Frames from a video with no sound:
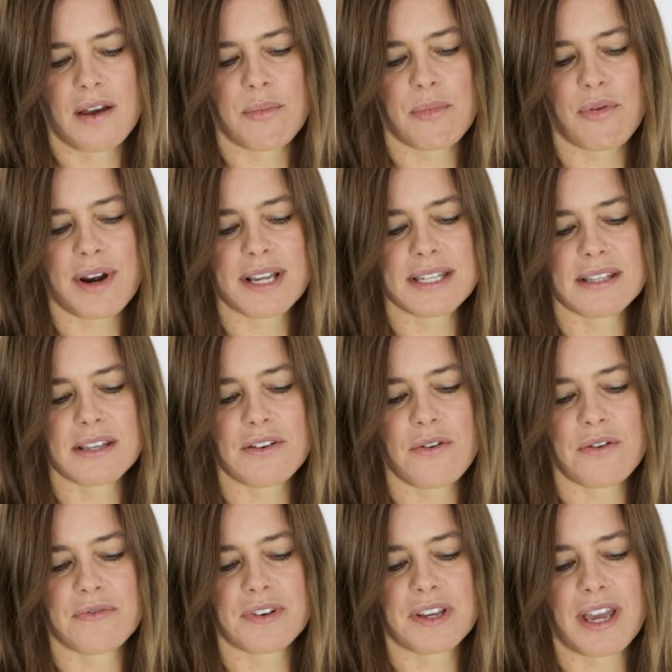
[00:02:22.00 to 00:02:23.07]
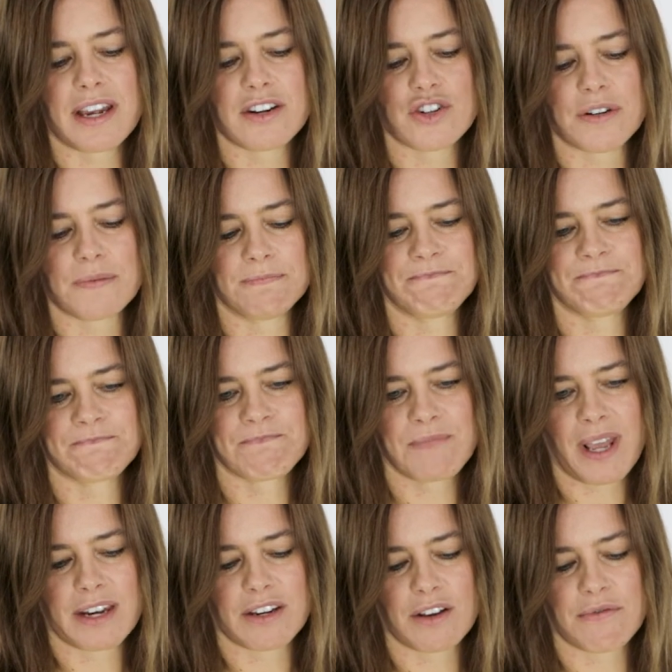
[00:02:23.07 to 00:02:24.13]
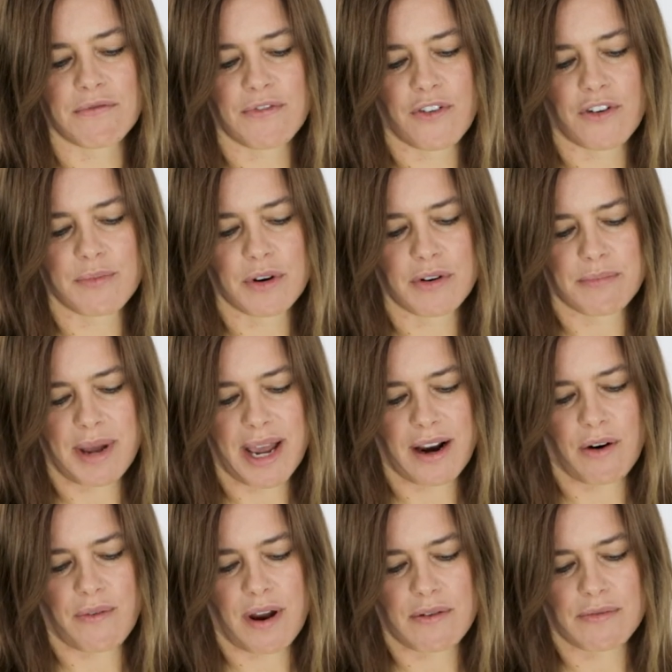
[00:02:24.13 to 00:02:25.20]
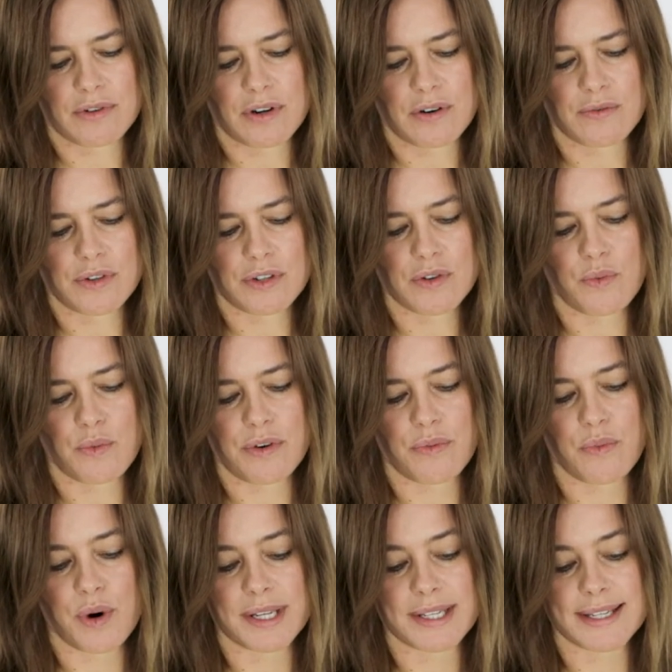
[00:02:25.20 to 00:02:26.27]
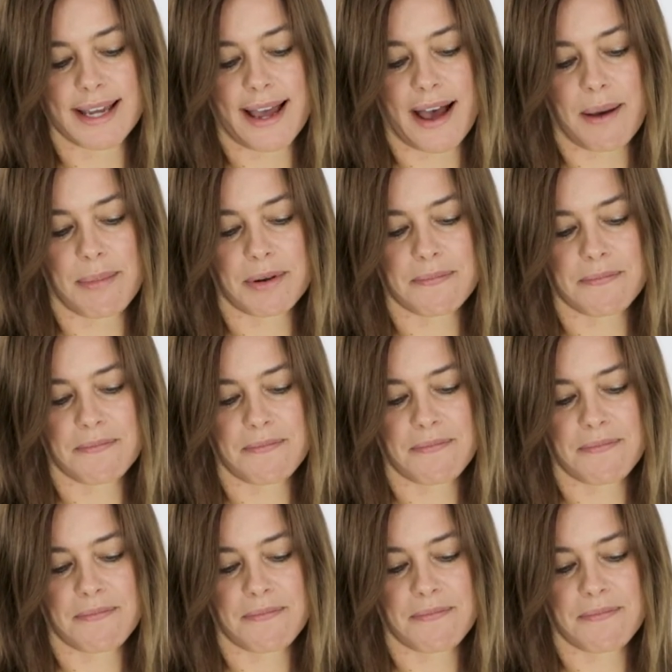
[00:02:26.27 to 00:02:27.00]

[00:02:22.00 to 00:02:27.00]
Press the notification and confirm your background dose with one tap.